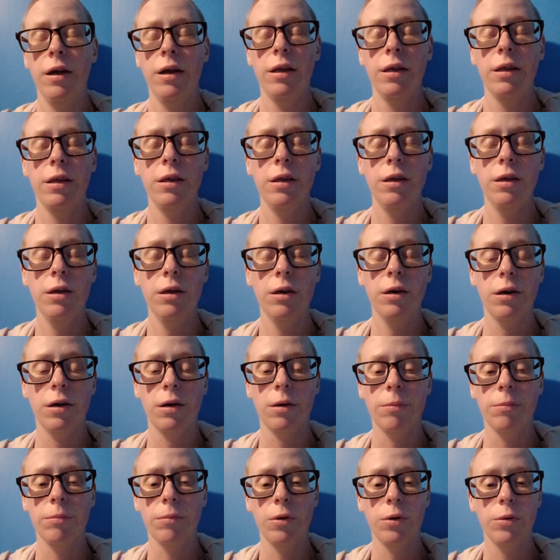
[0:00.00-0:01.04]
he
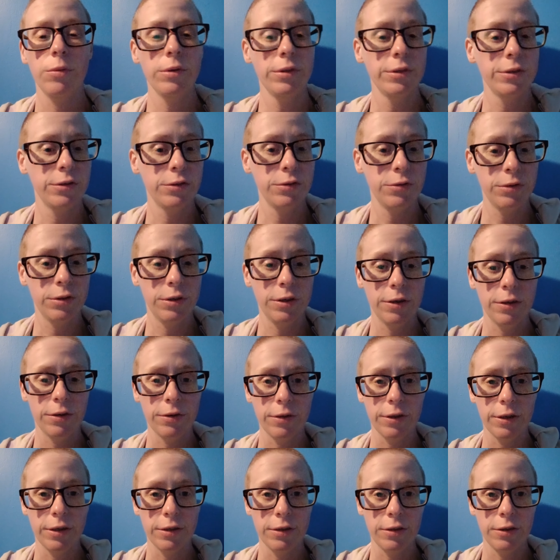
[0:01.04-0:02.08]
always treated her
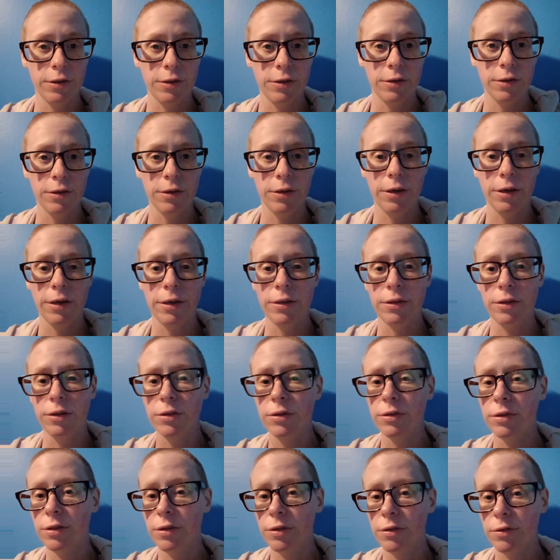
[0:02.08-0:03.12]
like a daughter and
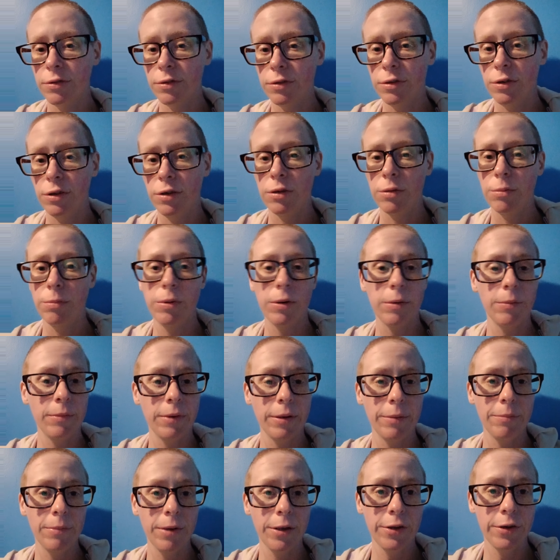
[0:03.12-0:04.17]
looked at her as a daughter, but my
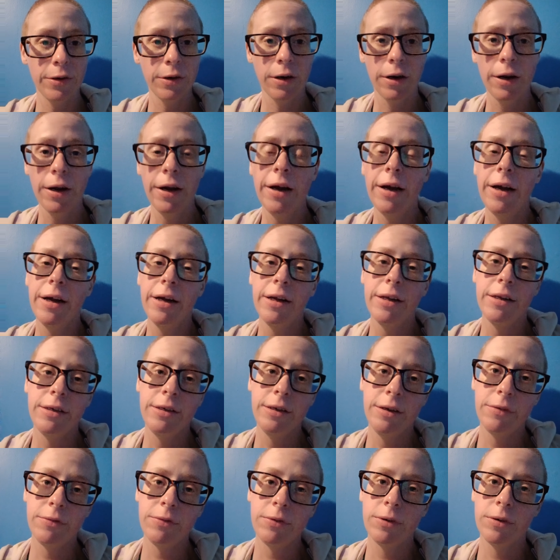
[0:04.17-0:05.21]
mother
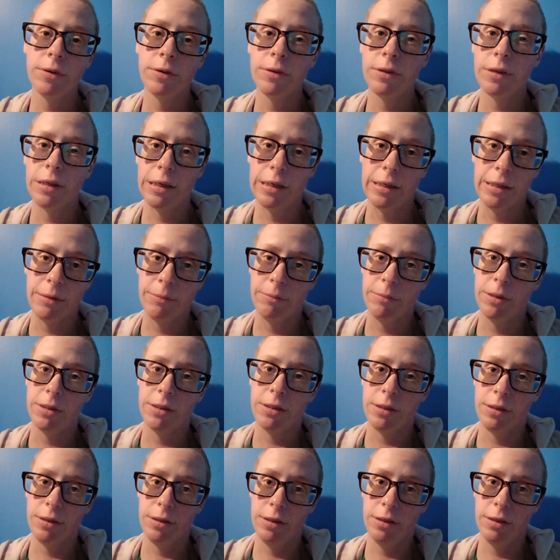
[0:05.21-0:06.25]
never let him
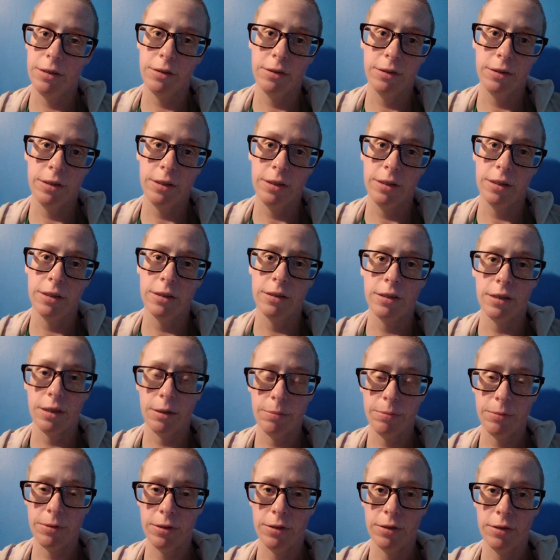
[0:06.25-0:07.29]
legally
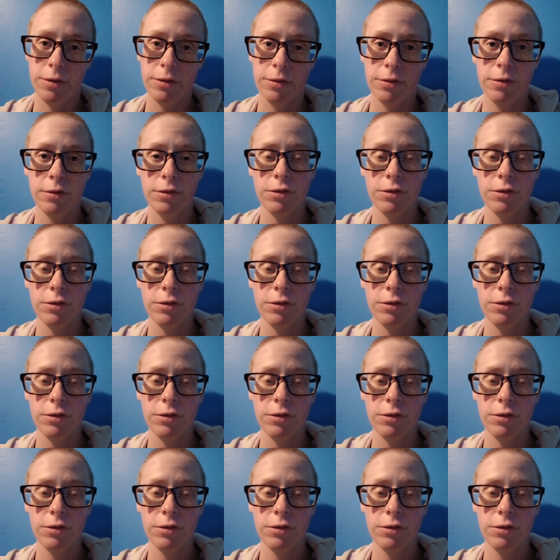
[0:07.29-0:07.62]
adopt her.